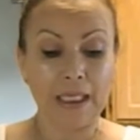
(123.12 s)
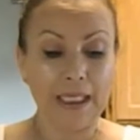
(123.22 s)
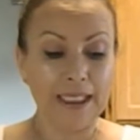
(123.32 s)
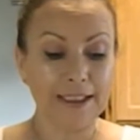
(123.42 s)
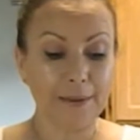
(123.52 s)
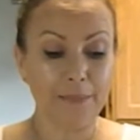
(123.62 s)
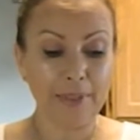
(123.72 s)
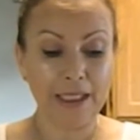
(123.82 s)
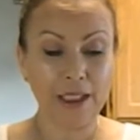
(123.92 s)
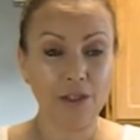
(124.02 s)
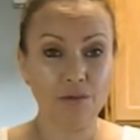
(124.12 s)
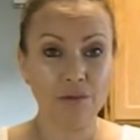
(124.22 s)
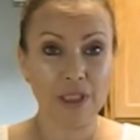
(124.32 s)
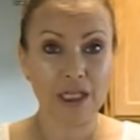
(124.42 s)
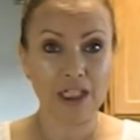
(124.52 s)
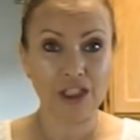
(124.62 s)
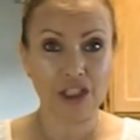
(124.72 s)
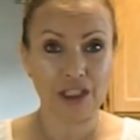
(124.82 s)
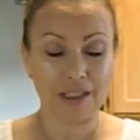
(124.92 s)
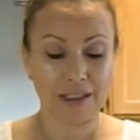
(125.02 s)
is the minute you touch
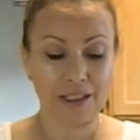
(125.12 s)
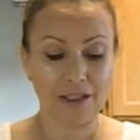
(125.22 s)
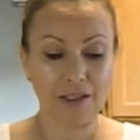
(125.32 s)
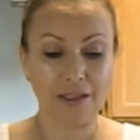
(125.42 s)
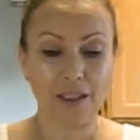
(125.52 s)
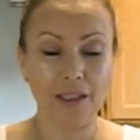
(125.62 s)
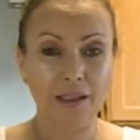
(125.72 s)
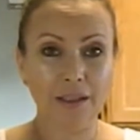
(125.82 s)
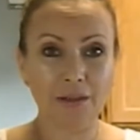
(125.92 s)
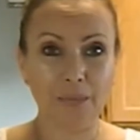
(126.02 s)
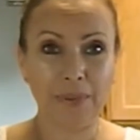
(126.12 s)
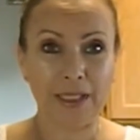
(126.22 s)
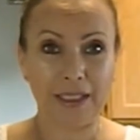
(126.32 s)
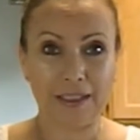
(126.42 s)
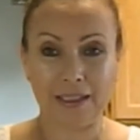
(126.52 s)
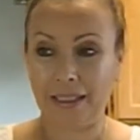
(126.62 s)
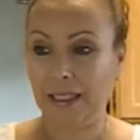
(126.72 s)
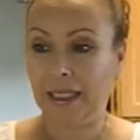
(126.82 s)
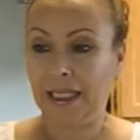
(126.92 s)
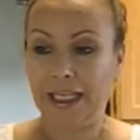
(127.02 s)
it, just a little bit,
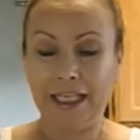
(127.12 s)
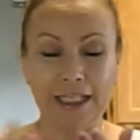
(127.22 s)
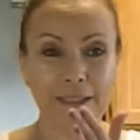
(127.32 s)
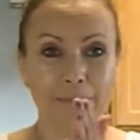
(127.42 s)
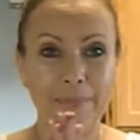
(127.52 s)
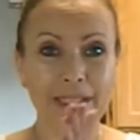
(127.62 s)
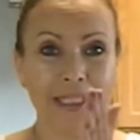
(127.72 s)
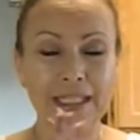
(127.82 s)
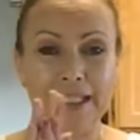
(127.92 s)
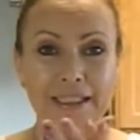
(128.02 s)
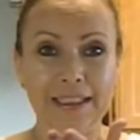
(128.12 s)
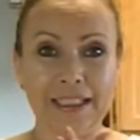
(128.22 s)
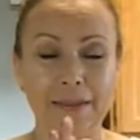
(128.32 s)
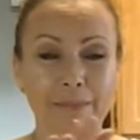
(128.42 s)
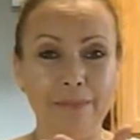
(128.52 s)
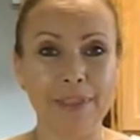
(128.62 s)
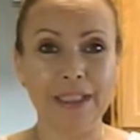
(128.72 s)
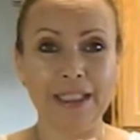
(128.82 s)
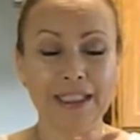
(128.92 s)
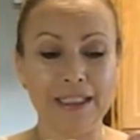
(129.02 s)
it
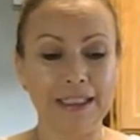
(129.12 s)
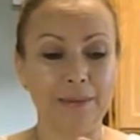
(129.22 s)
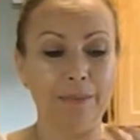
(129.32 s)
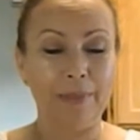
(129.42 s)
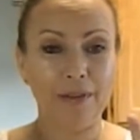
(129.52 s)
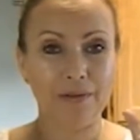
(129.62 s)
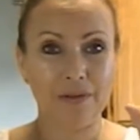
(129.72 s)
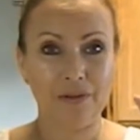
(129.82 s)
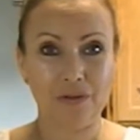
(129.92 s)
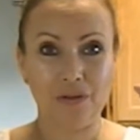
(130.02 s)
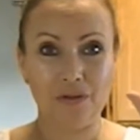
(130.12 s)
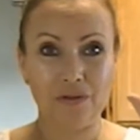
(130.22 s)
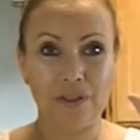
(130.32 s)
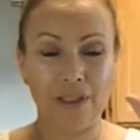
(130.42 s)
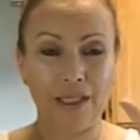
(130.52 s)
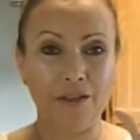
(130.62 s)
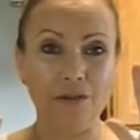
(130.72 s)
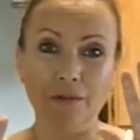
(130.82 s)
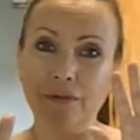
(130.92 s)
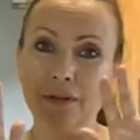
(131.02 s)
immediately melts into your skin. I don't know
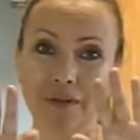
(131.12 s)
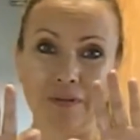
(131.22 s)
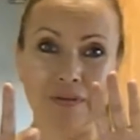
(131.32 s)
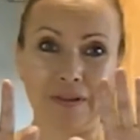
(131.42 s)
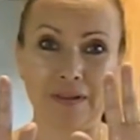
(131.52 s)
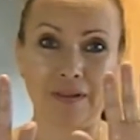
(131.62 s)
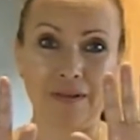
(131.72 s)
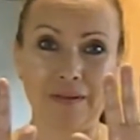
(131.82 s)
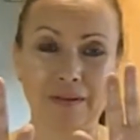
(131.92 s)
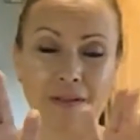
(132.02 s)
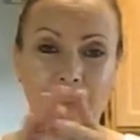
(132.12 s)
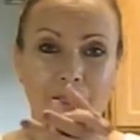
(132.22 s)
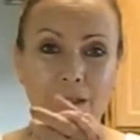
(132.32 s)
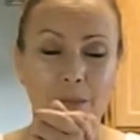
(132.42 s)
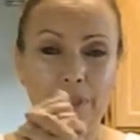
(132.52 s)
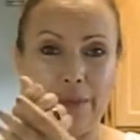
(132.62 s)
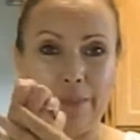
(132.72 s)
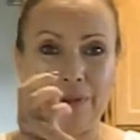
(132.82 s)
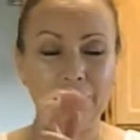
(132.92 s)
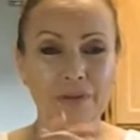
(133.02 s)
if you can see this, but it
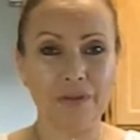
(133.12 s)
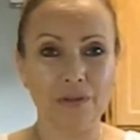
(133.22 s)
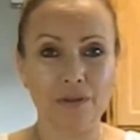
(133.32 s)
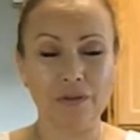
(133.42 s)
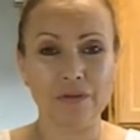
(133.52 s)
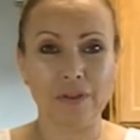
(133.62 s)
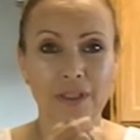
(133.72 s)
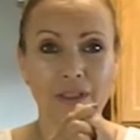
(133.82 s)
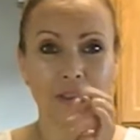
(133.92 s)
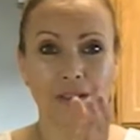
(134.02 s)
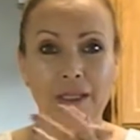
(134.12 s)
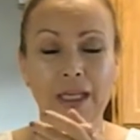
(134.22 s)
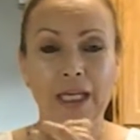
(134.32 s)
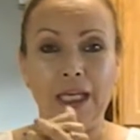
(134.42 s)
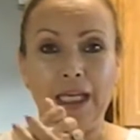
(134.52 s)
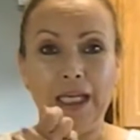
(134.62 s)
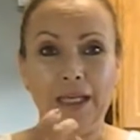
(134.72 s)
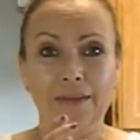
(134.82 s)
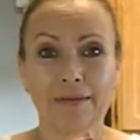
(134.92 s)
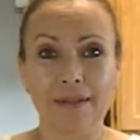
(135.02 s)
melts into your skin,
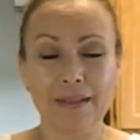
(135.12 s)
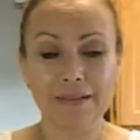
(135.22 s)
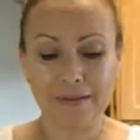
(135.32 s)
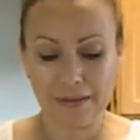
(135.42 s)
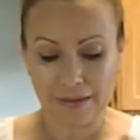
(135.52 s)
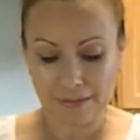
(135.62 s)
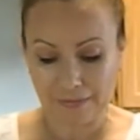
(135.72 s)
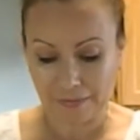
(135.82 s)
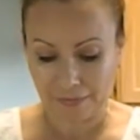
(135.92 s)
and this is